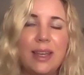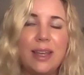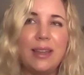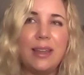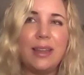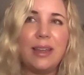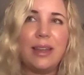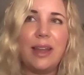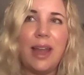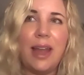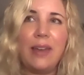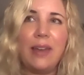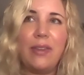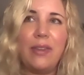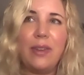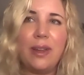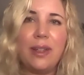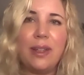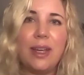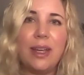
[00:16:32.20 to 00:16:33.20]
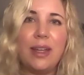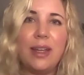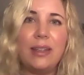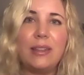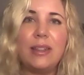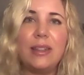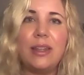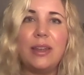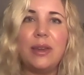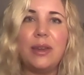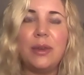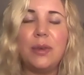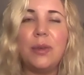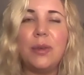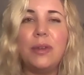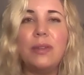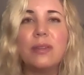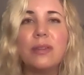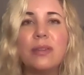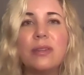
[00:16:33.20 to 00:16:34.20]
that every day is
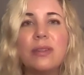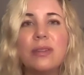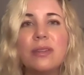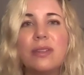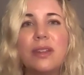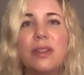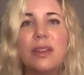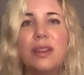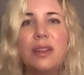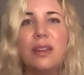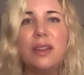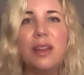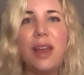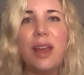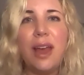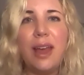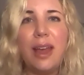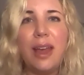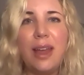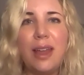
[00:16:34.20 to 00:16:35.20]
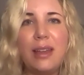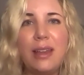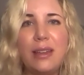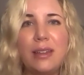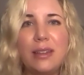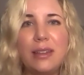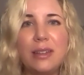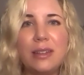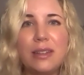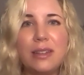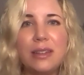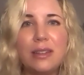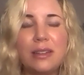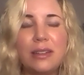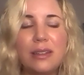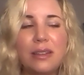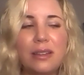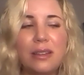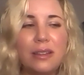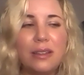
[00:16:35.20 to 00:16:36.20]
new, and
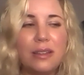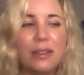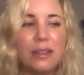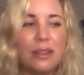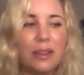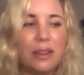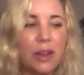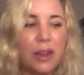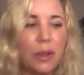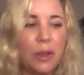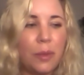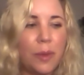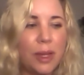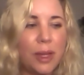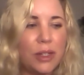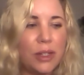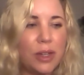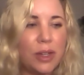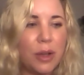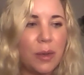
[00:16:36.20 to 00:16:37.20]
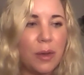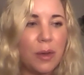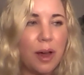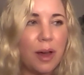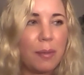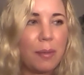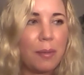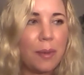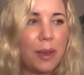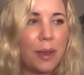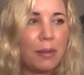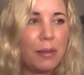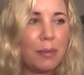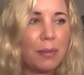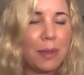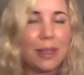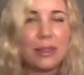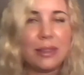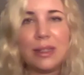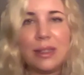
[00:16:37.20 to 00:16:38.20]
we show up in
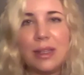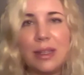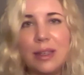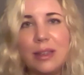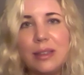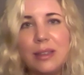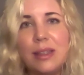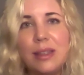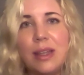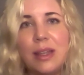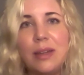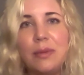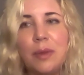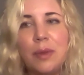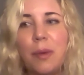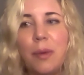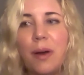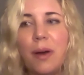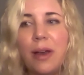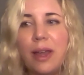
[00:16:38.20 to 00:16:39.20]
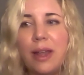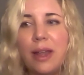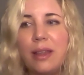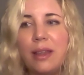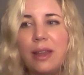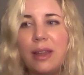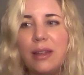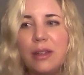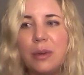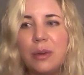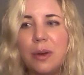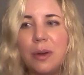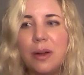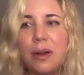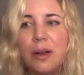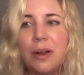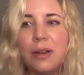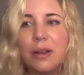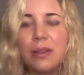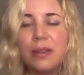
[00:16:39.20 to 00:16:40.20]
business and we walk in that
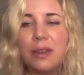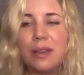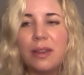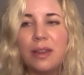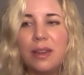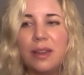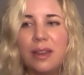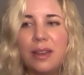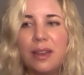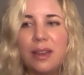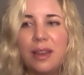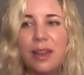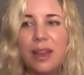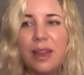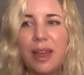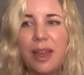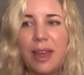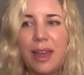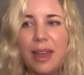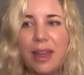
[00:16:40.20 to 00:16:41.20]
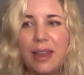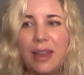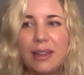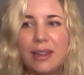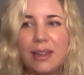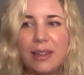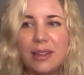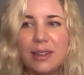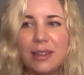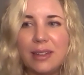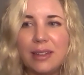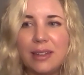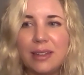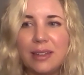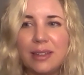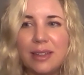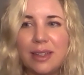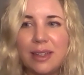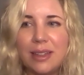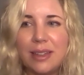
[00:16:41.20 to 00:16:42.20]
door, and
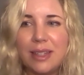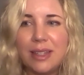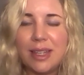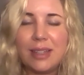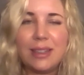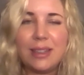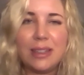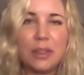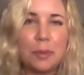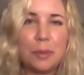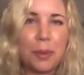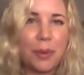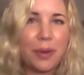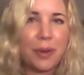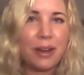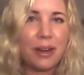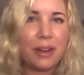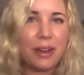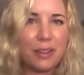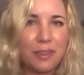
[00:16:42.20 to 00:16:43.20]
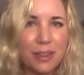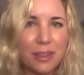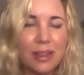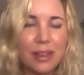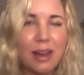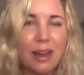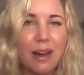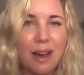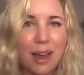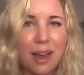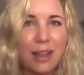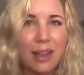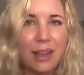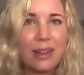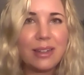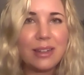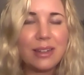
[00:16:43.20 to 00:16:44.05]
it's easy to put on a facade.